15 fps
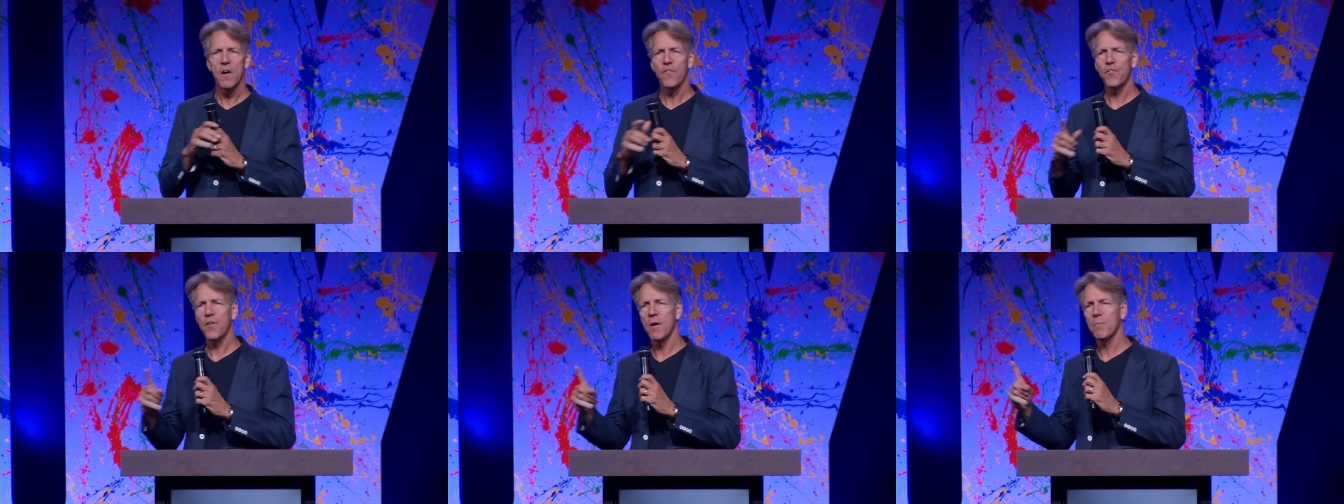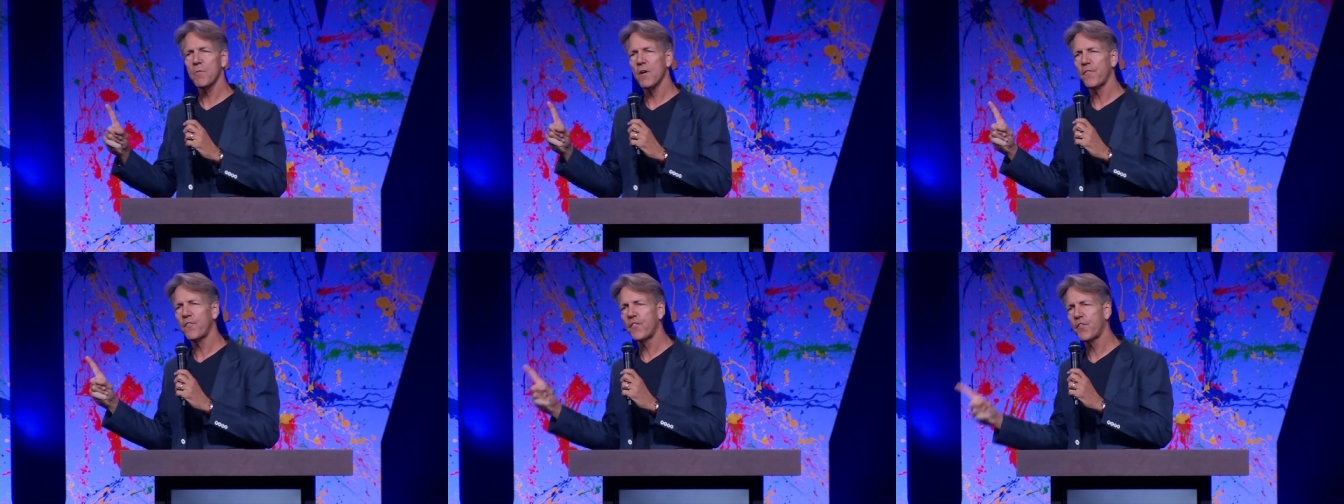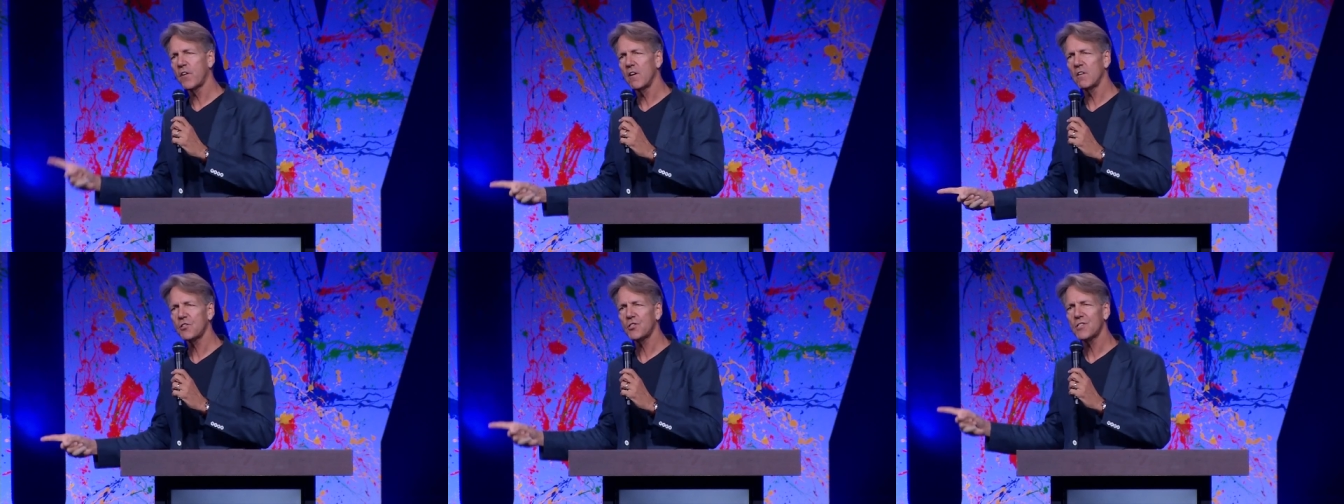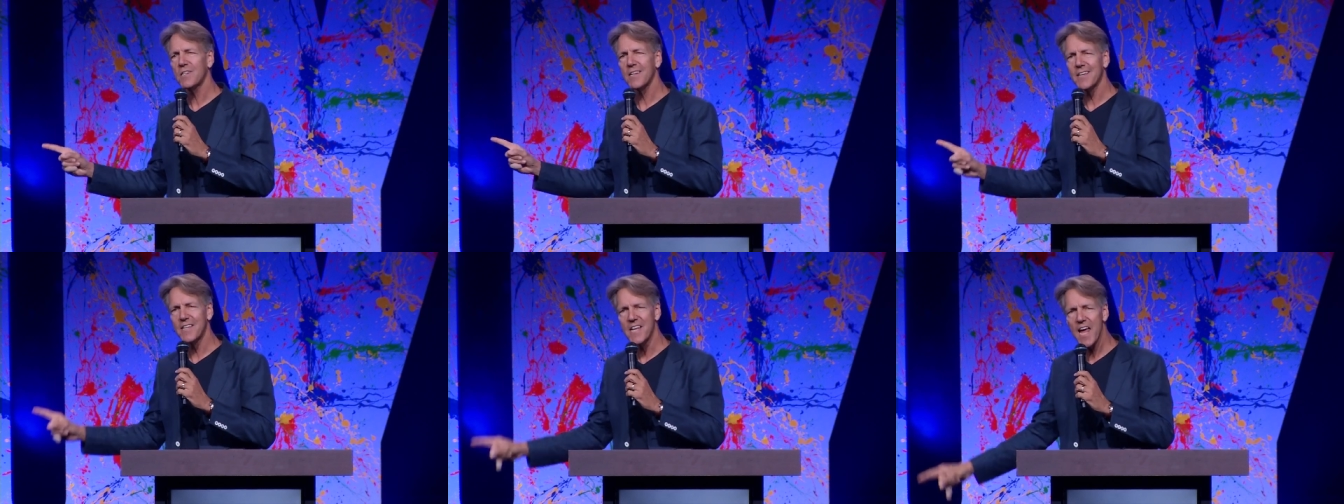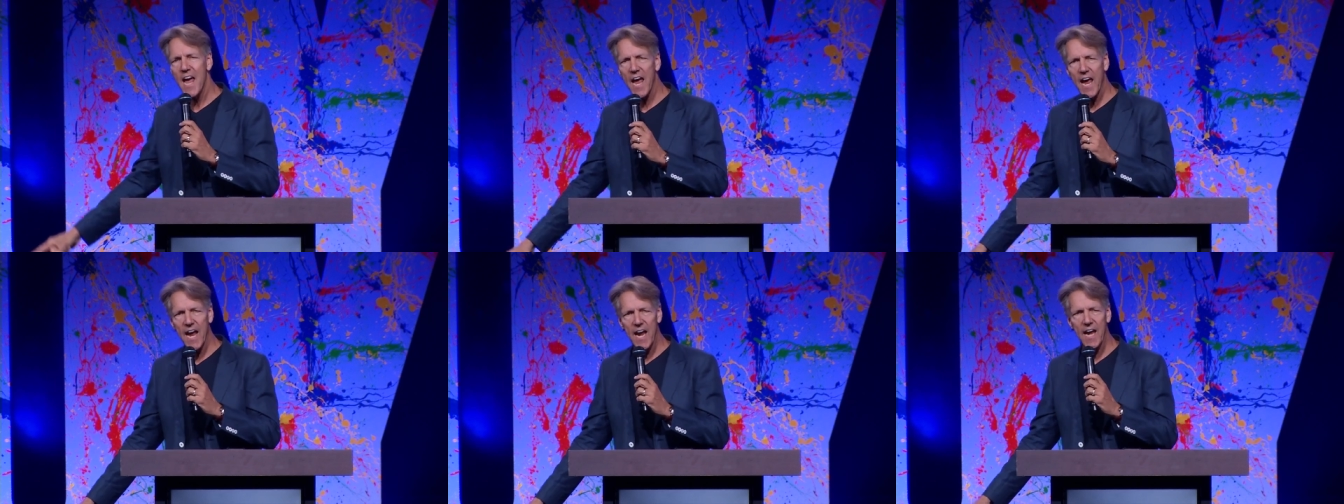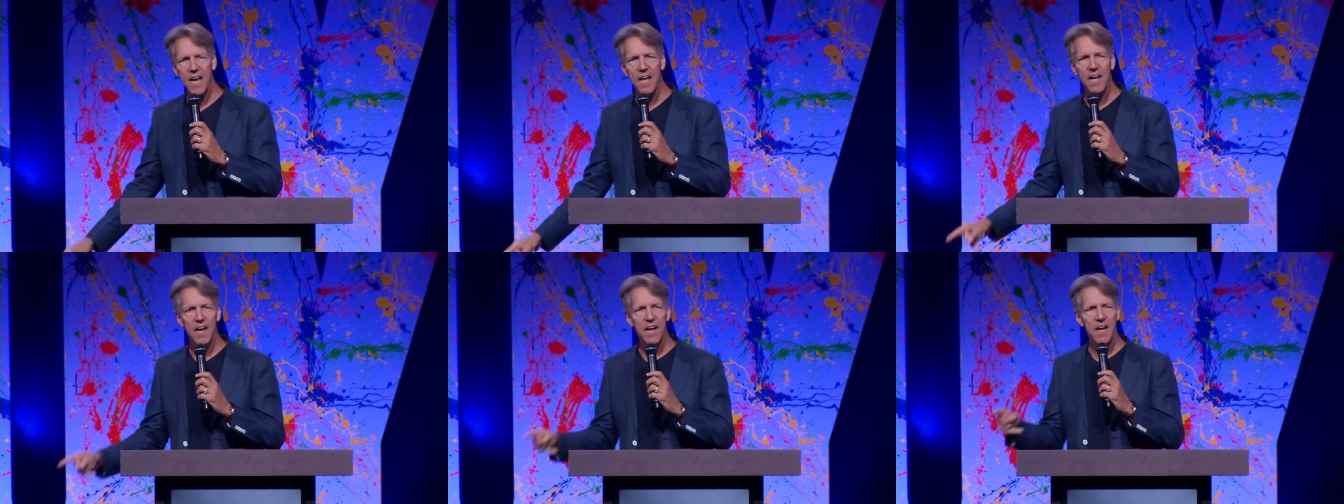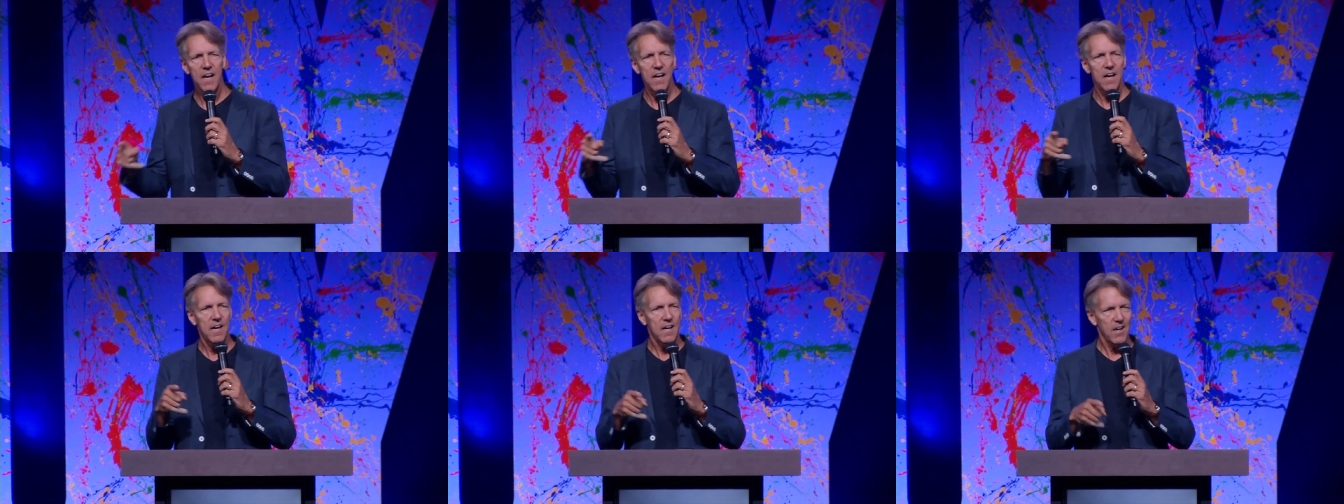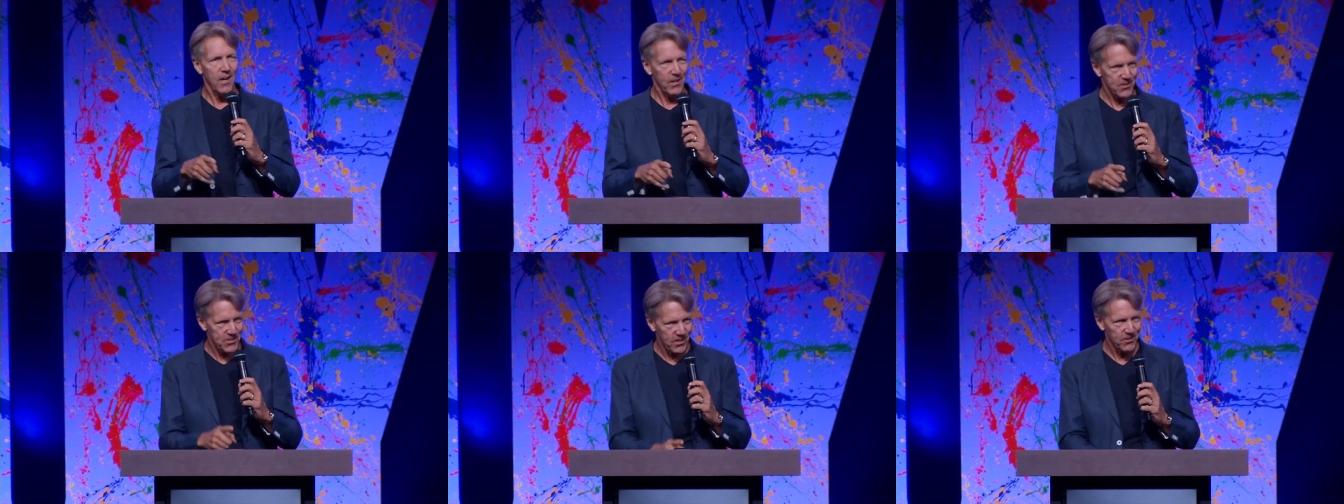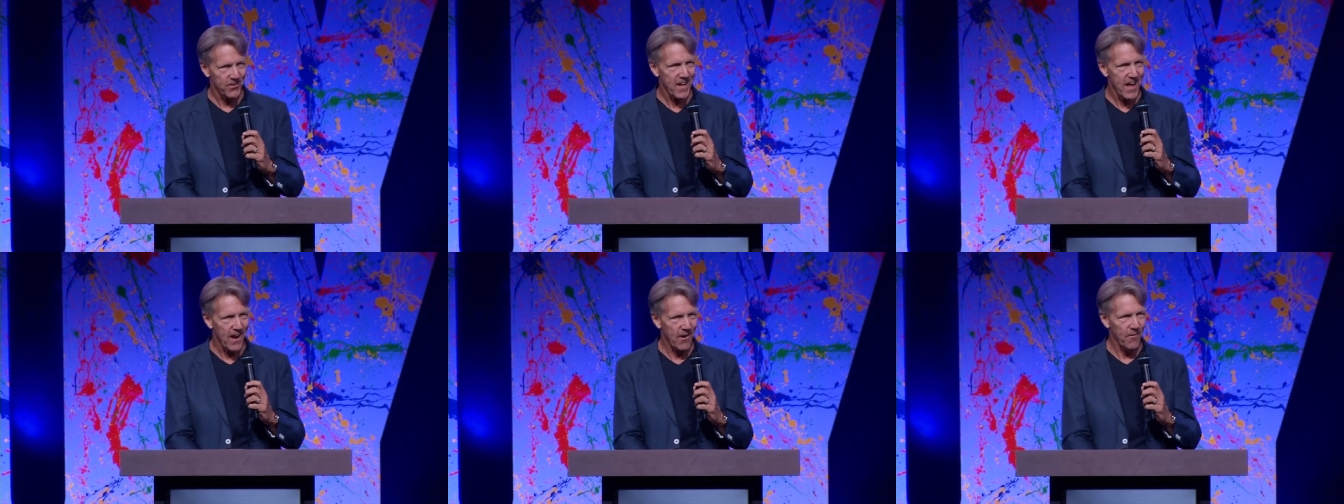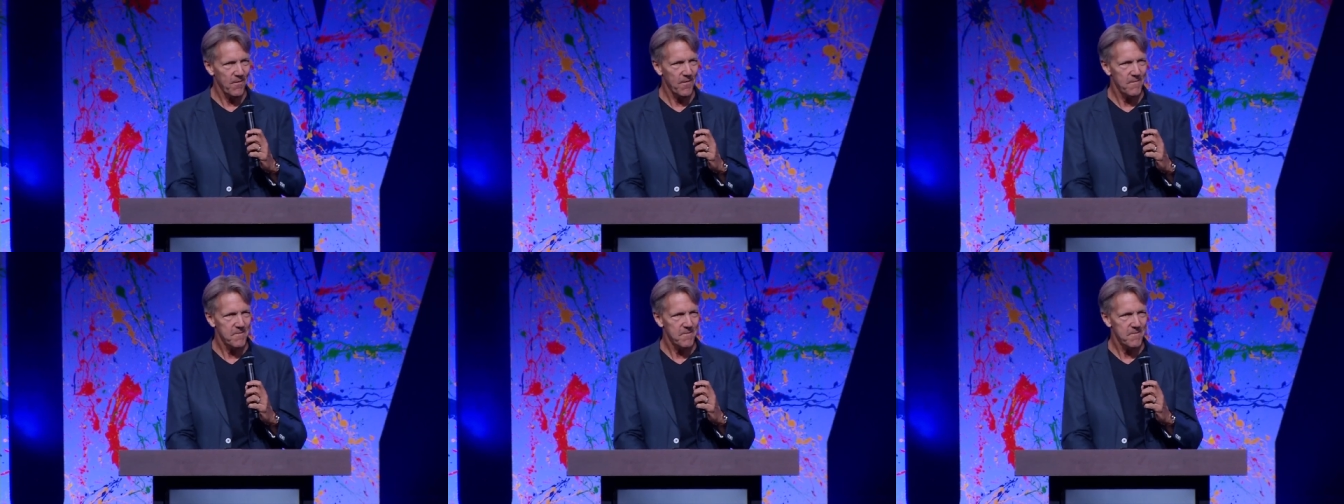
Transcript: from the first day until now.